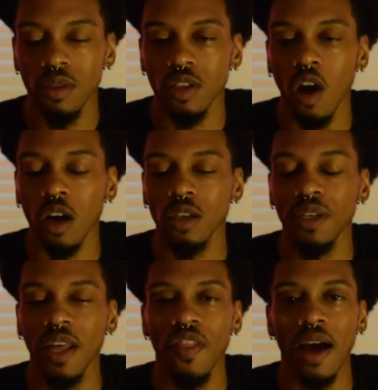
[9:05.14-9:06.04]
talk to
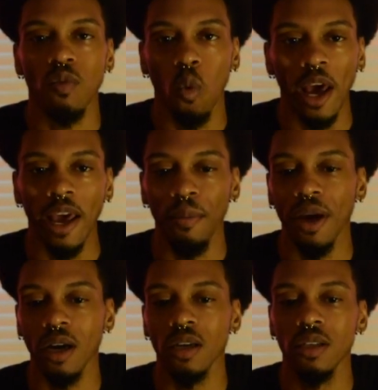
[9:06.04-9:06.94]
me in that way
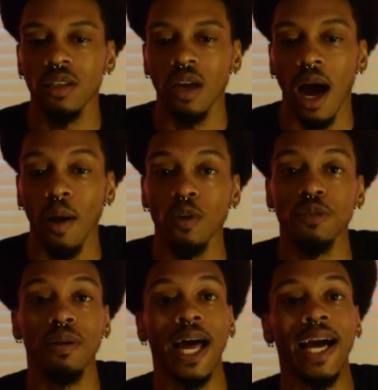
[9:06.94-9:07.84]
because I was
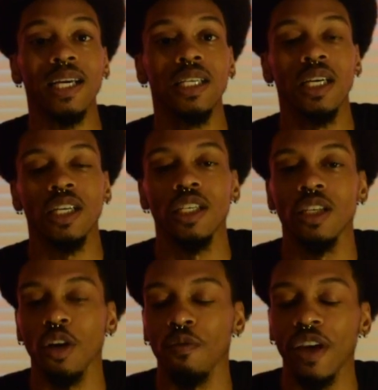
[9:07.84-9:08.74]
black and
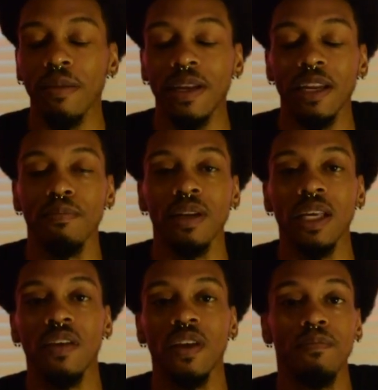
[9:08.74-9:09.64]
her family didn't
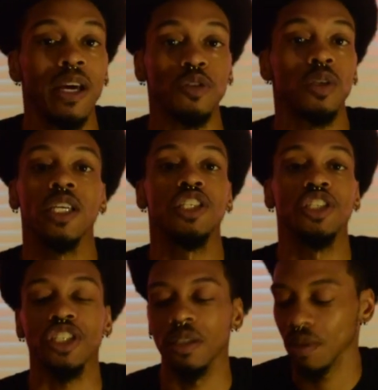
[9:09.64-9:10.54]
believe in mixed
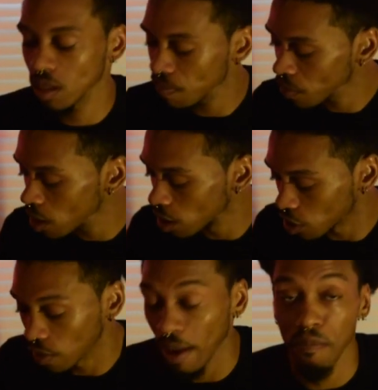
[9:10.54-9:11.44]
relationships. So
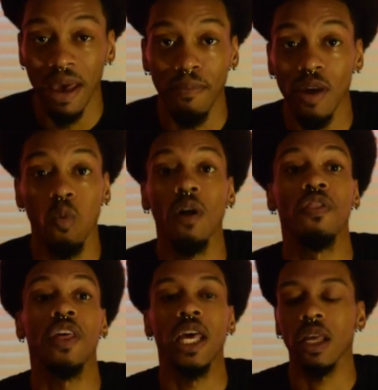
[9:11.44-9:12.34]
that may be one
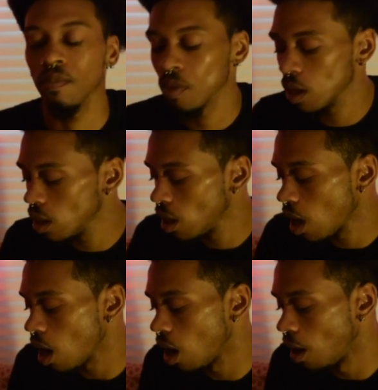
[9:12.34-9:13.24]

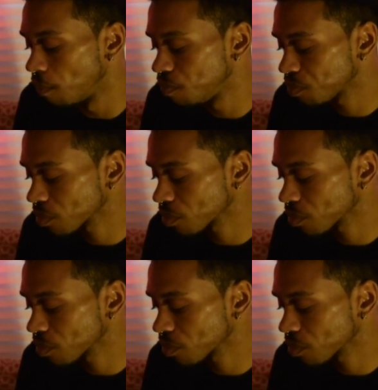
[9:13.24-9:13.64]
thing.